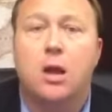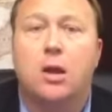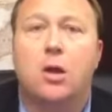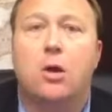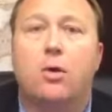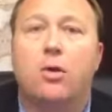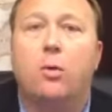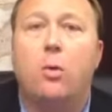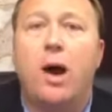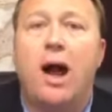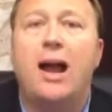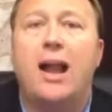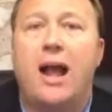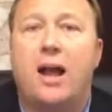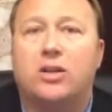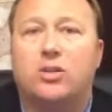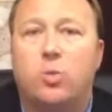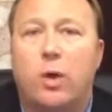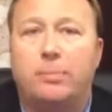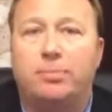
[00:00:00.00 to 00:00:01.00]
Go to the White
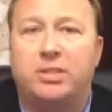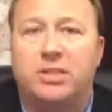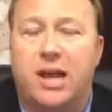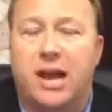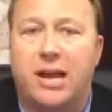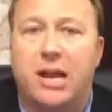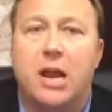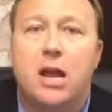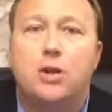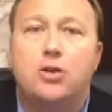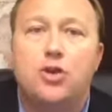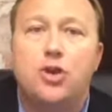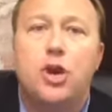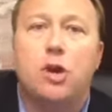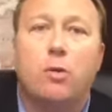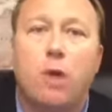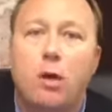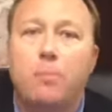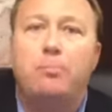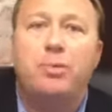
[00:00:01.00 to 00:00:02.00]
House website. Do
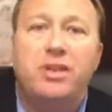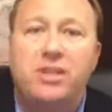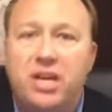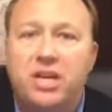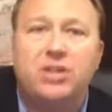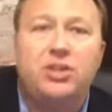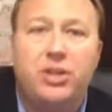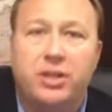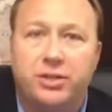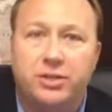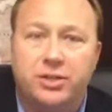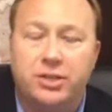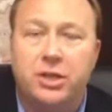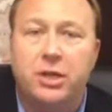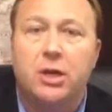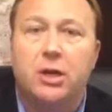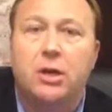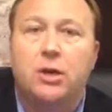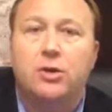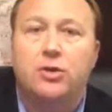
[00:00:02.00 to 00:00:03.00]
your own
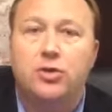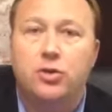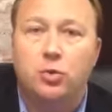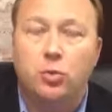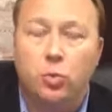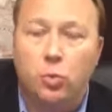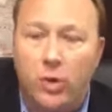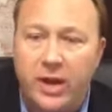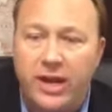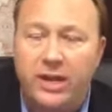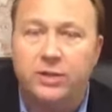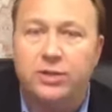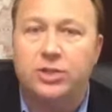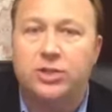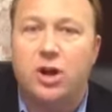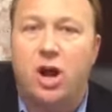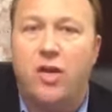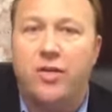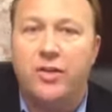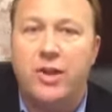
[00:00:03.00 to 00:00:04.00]
petitions to
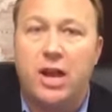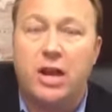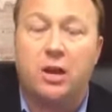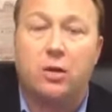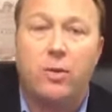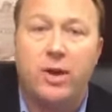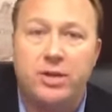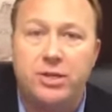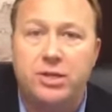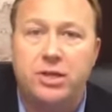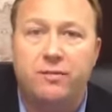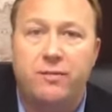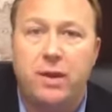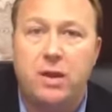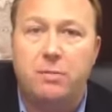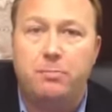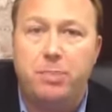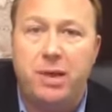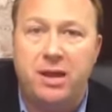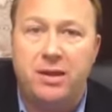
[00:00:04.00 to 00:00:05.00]
reinstall the Declaration of
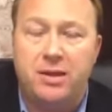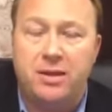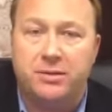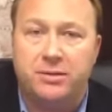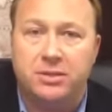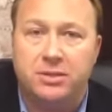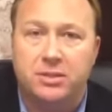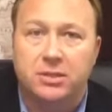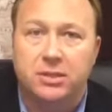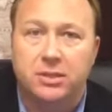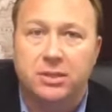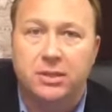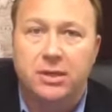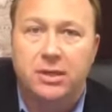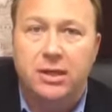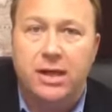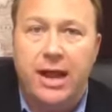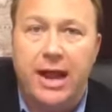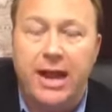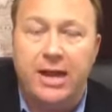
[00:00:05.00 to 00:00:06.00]
Independence
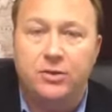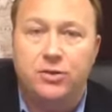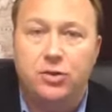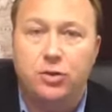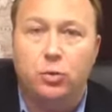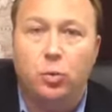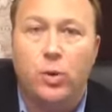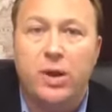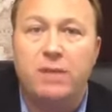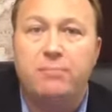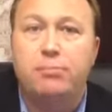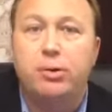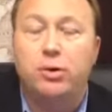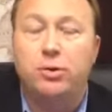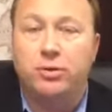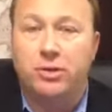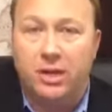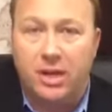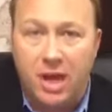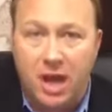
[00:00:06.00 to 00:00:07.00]
and to
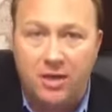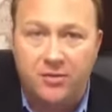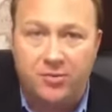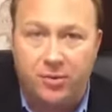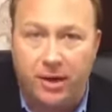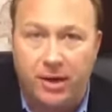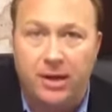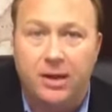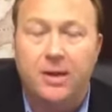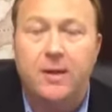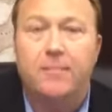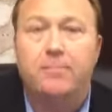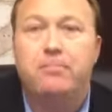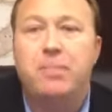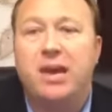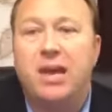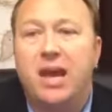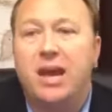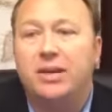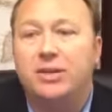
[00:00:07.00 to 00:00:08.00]
reboot the country,
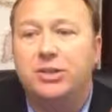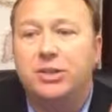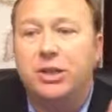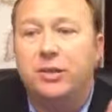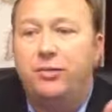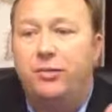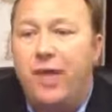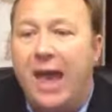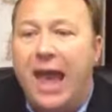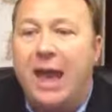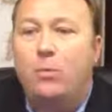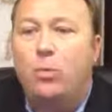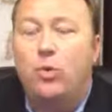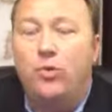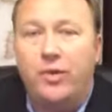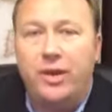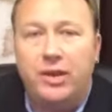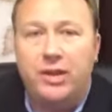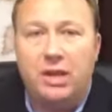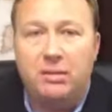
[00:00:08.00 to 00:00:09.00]
because that
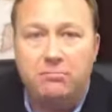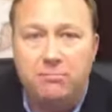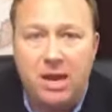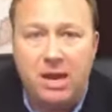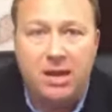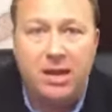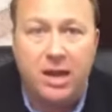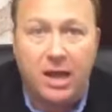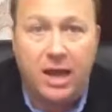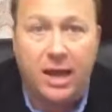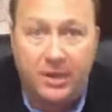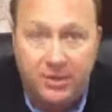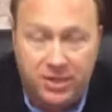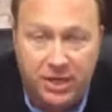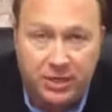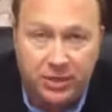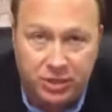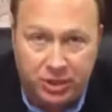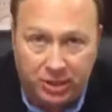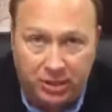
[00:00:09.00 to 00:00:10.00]
will then get media
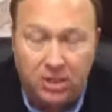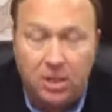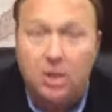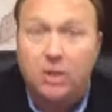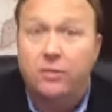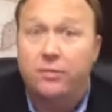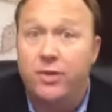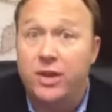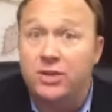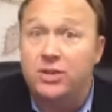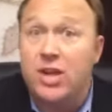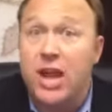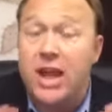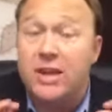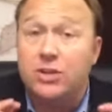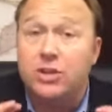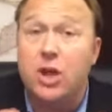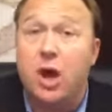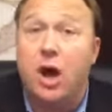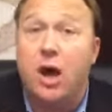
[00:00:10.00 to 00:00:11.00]
attention. This
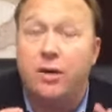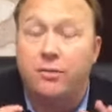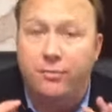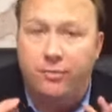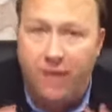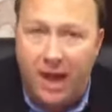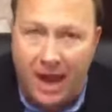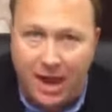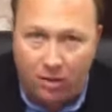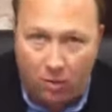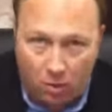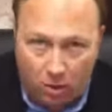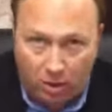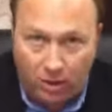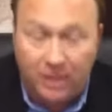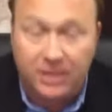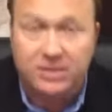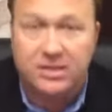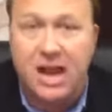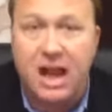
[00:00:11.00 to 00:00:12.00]
has gone
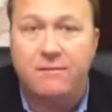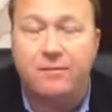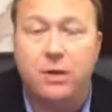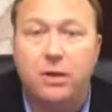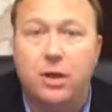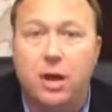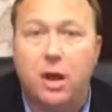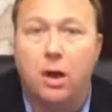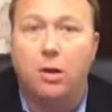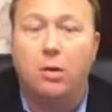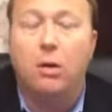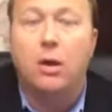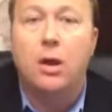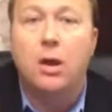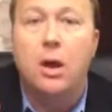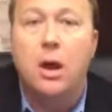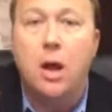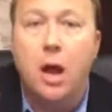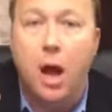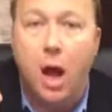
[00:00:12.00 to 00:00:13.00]
viral. Let's have it go
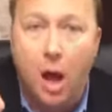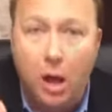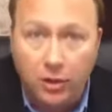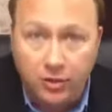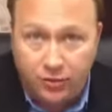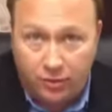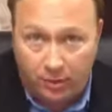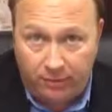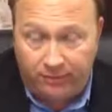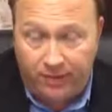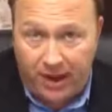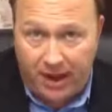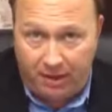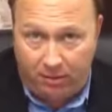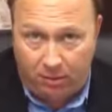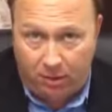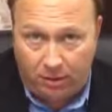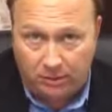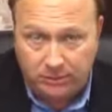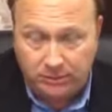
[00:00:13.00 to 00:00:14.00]
ultra
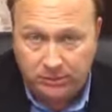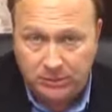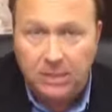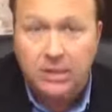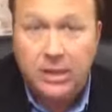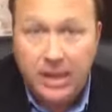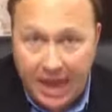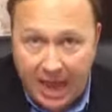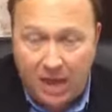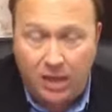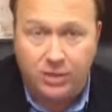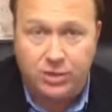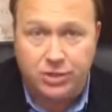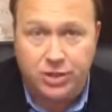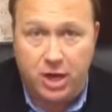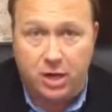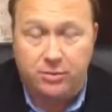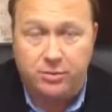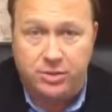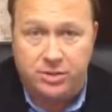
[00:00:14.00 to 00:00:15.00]
viral.
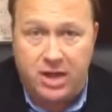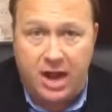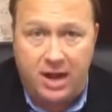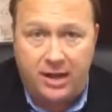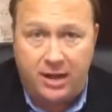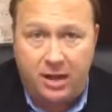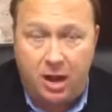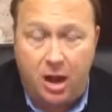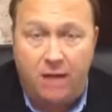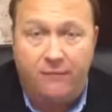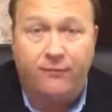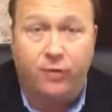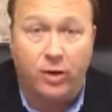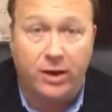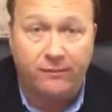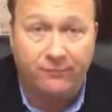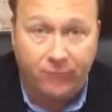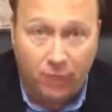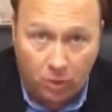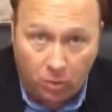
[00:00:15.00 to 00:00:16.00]
Alex Jones signing off
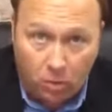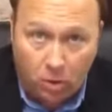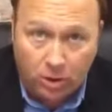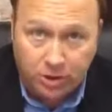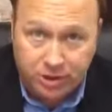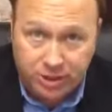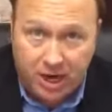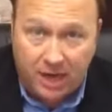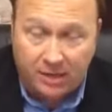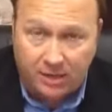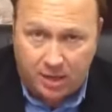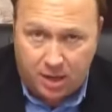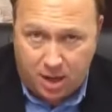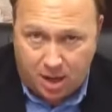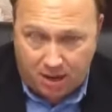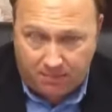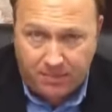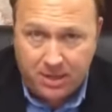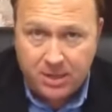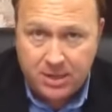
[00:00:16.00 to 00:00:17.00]
for
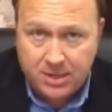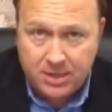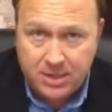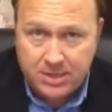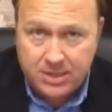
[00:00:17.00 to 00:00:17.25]
Infowars.com.